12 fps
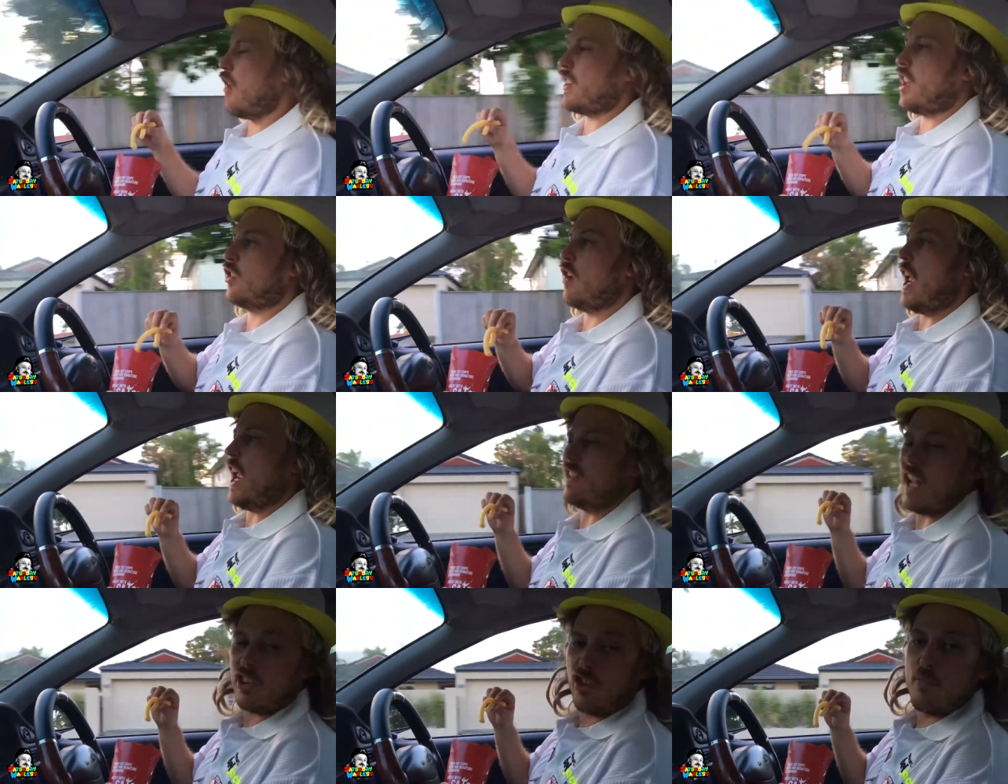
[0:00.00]
don't like to
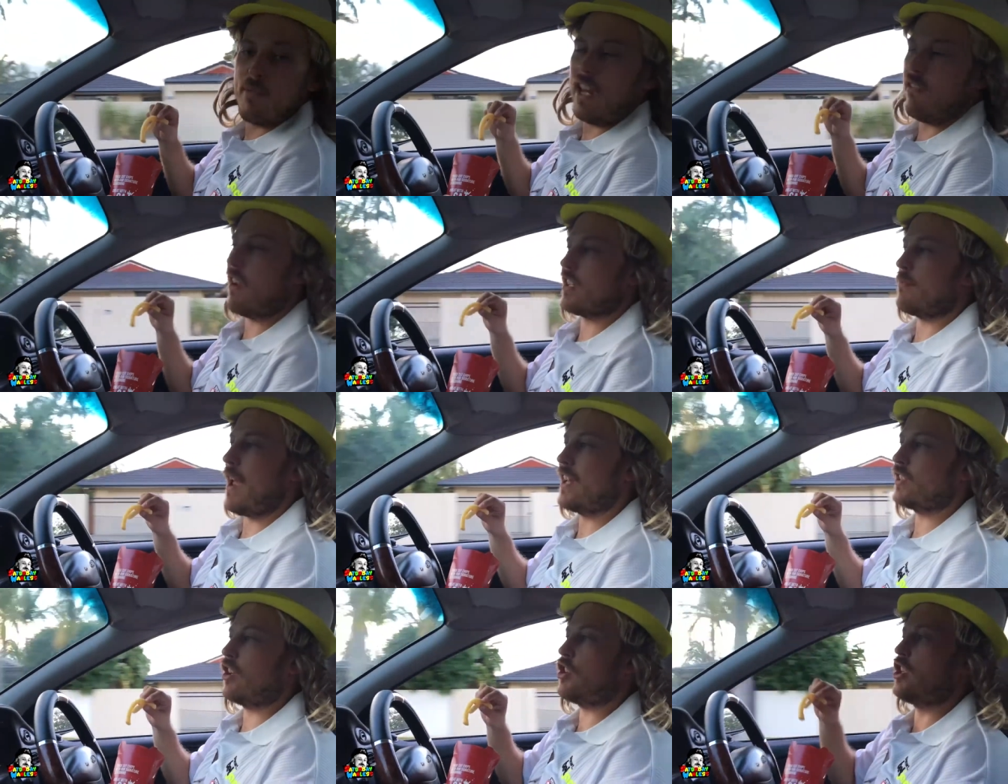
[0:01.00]
hand out too many
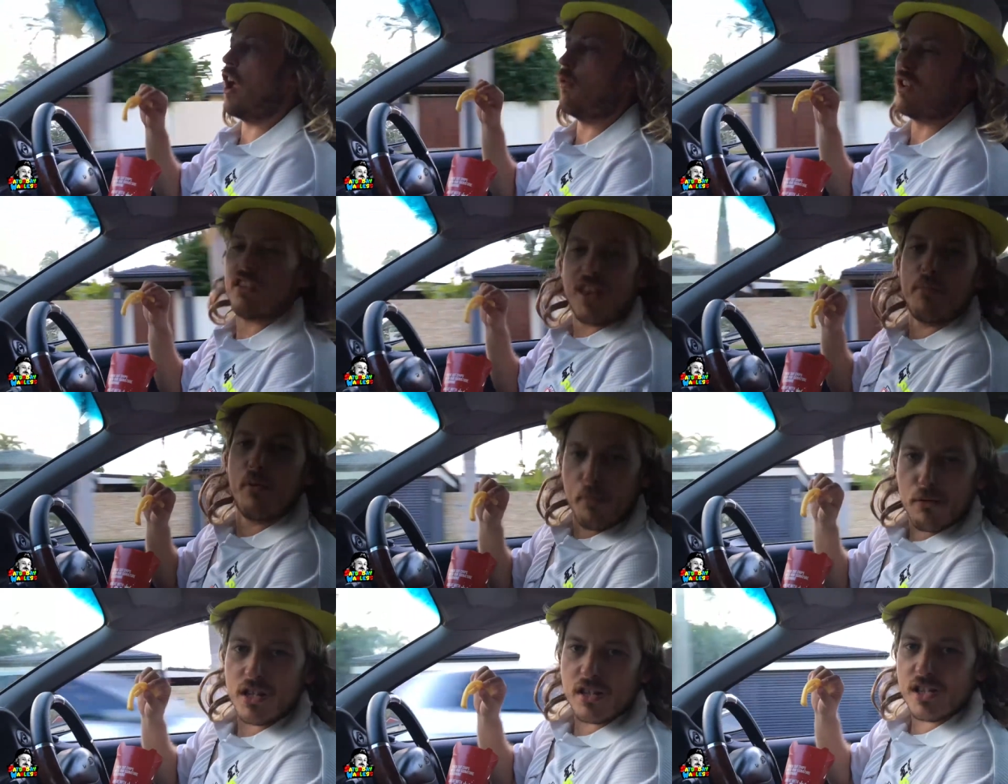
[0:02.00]
resumes because you don't want to
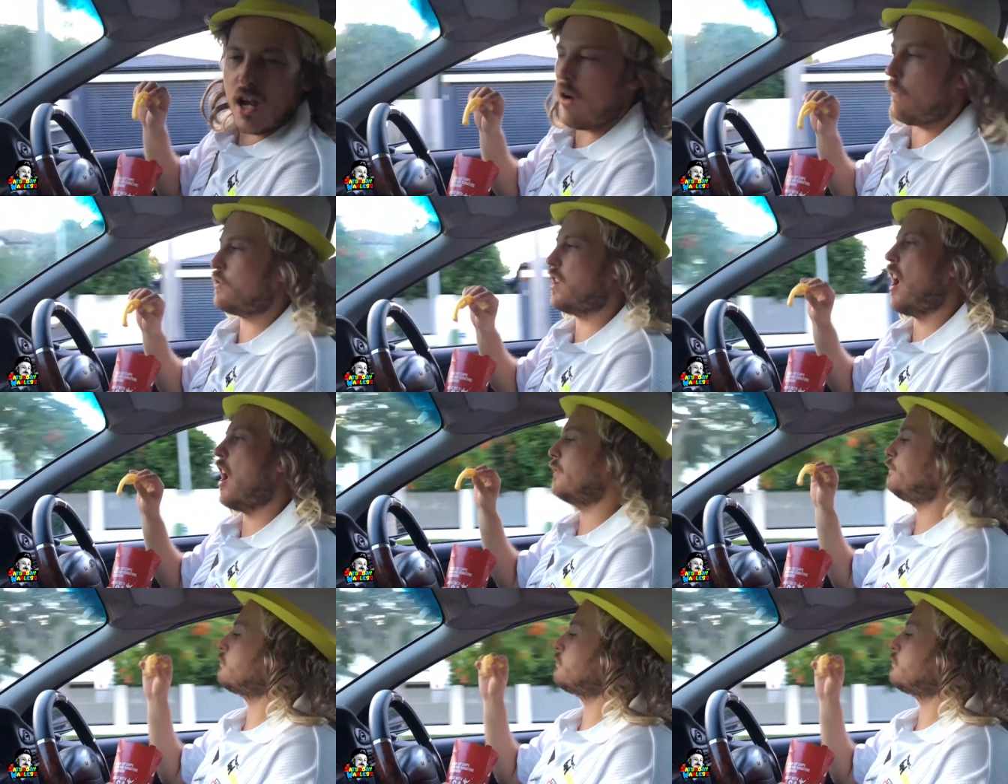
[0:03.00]
double book yourself. So,